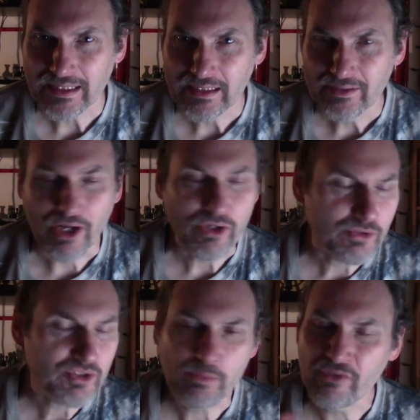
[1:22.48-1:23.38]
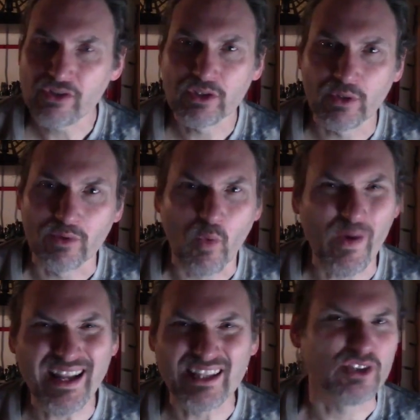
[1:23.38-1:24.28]
now some of you are going,
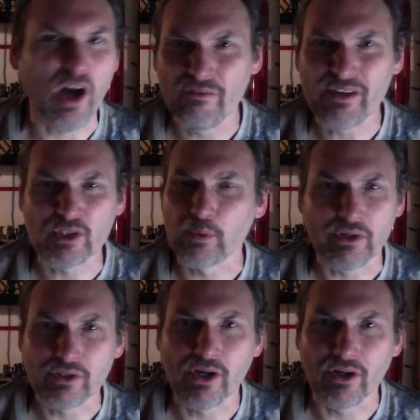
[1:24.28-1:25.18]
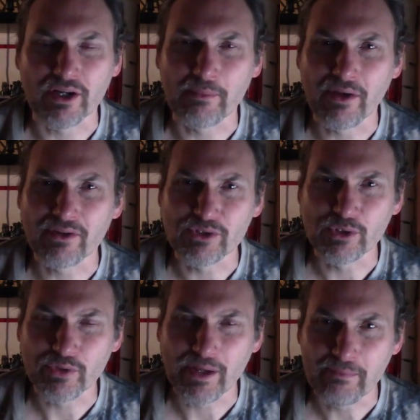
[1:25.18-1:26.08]
well, it's obvious what you're talking about, there's no
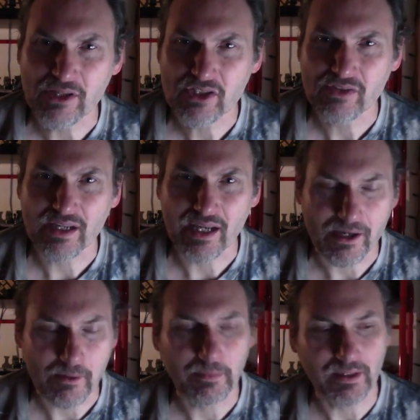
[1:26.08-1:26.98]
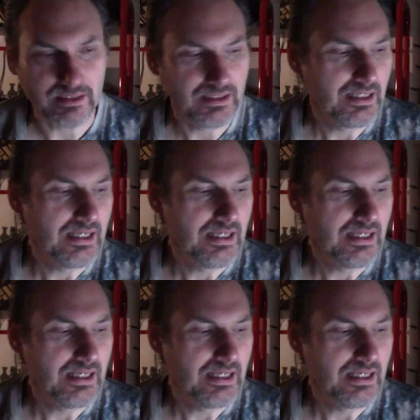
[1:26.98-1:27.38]
great mystery here, but